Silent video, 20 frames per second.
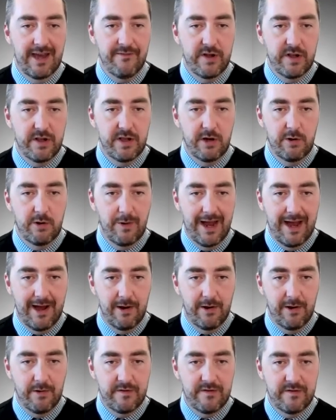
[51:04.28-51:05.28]
level
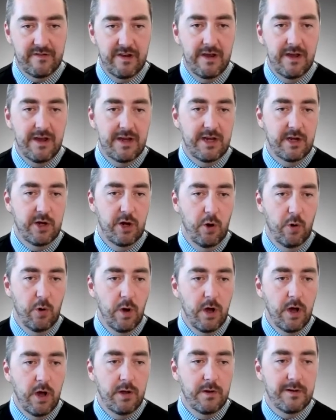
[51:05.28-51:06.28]
around,
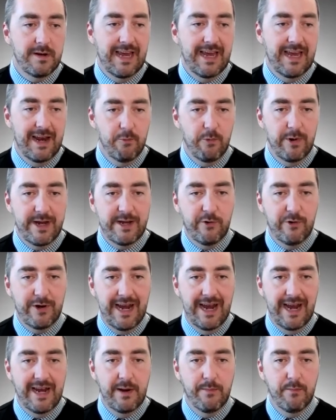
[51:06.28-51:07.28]
can we
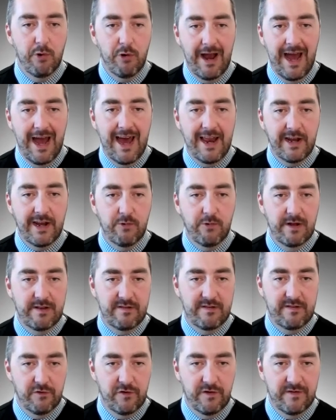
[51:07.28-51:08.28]
create a more adequate
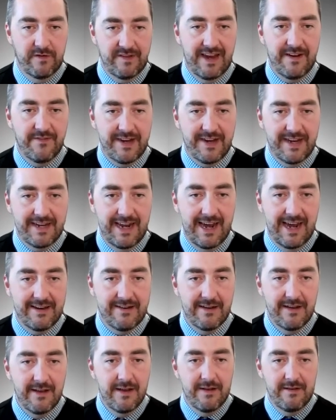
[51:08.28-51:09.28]
social safety net